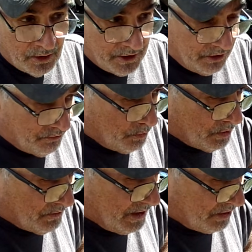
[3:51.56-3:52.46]
these
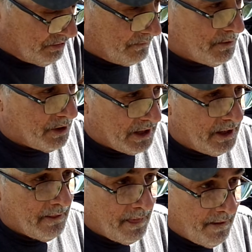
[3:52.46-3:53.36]
VORTEKs. Everybody,
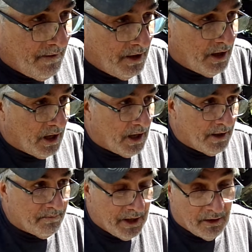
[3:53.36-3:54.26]

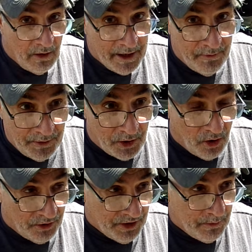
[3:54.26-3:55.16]
and a lot of other
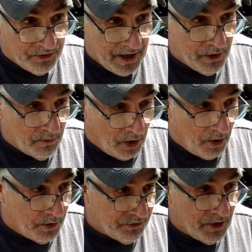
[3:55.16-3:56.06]
cars. I was at
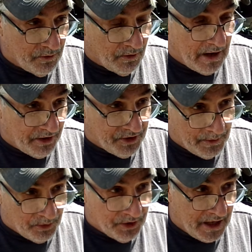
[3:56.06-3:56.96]
AutoZone the last
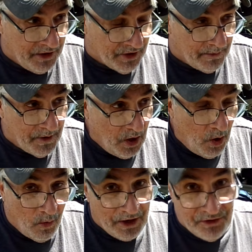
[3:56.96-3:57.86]
couple of days. I'm
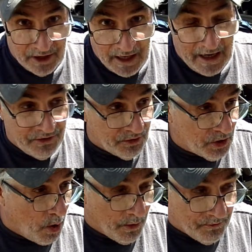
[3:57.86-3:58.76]
watching the guys, they're
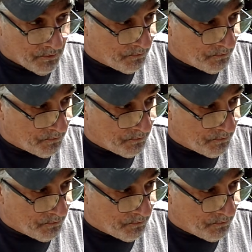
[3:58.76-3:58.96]
going from